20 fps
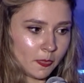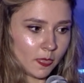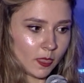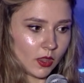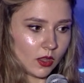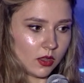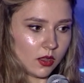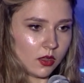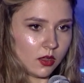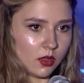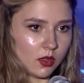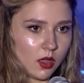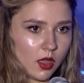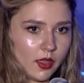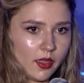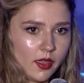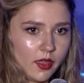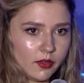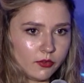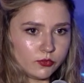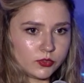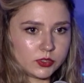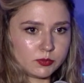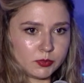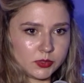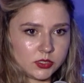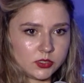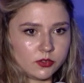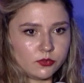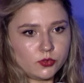I have
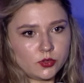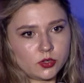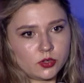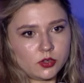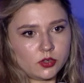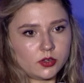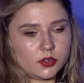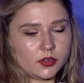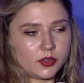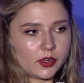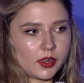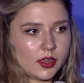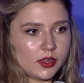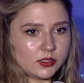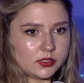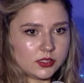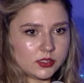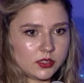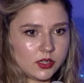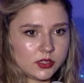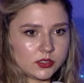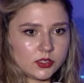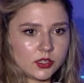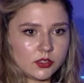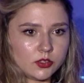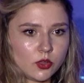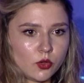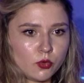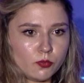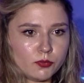specific cases that I
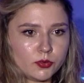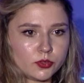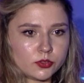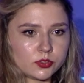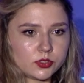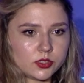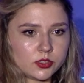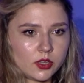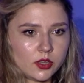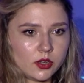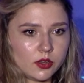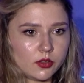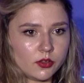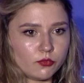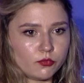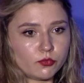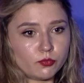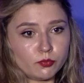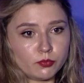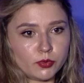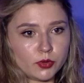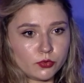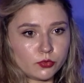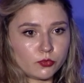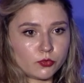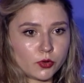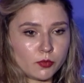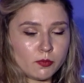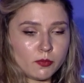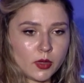know personally, both
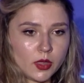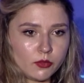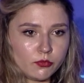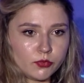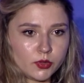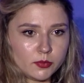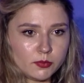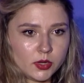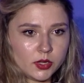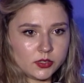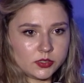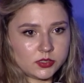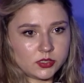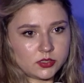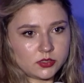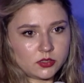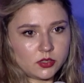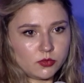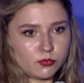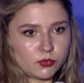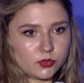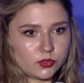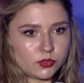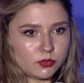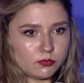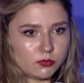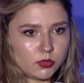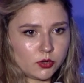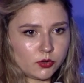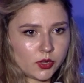from my family, since they were in
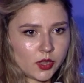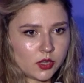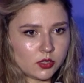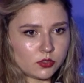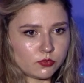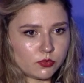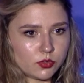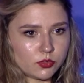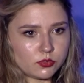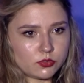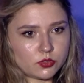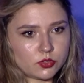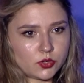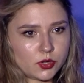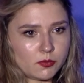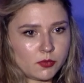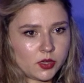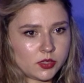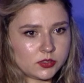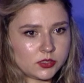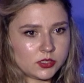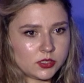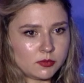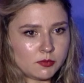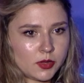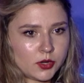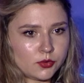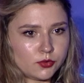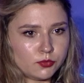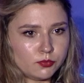blockade for 3 months in
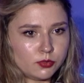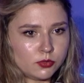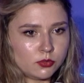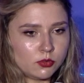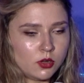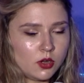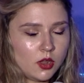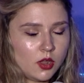Mariupol,